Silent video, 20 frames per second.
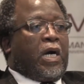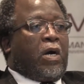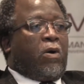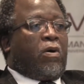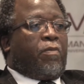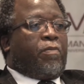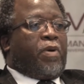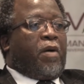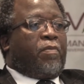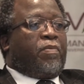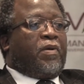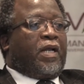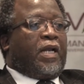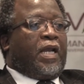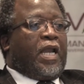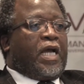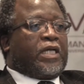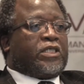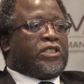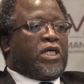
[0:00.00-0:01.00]
Our public
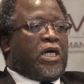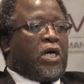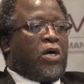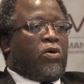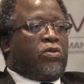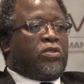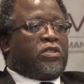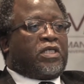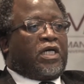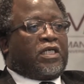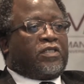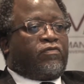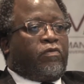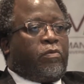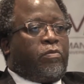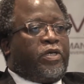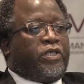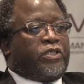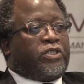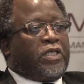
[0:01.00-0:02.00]
lecture on
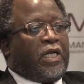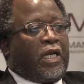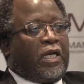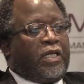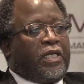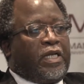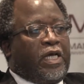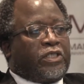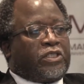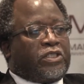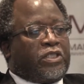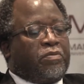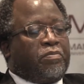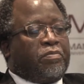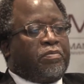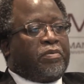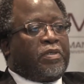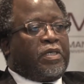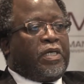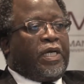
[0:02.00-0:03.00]
transformational leadership
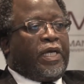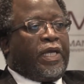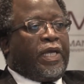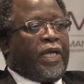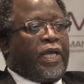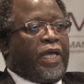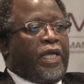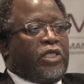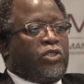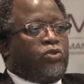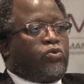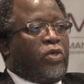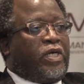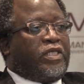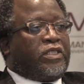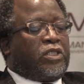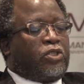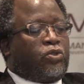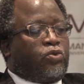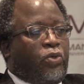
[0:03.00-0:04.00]
in
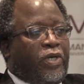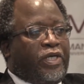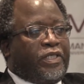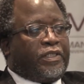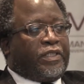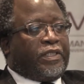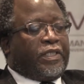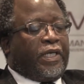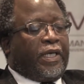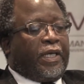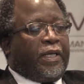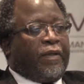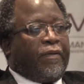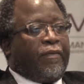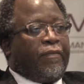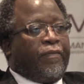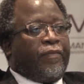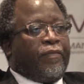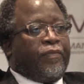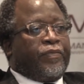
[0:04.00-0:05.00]
2020,
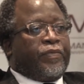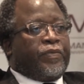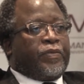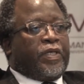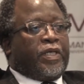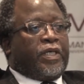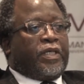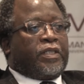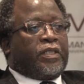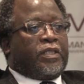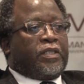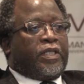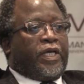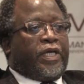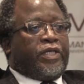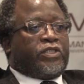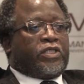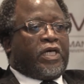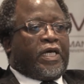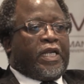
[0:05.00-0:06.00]
the
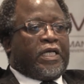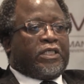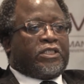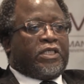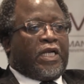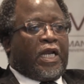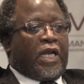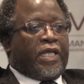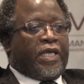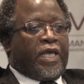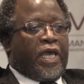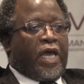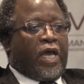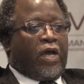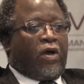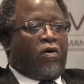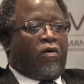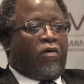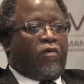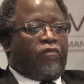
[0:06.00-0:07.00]
International
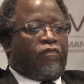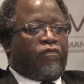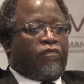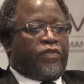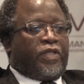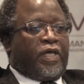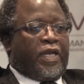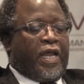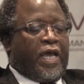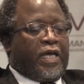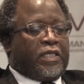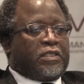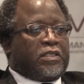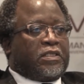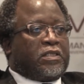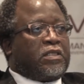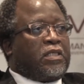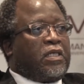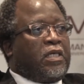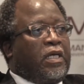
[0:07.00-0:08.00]
Year of the
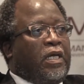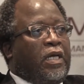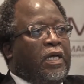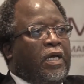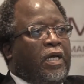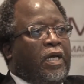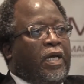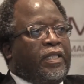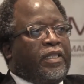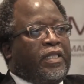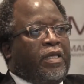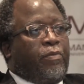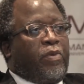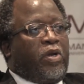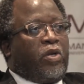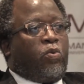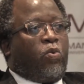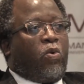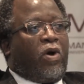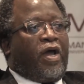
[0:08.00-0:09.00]
Nurse and the
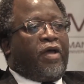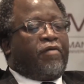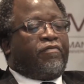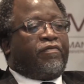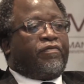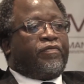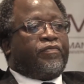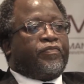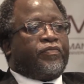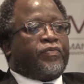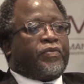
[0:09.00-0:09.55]
Midwife,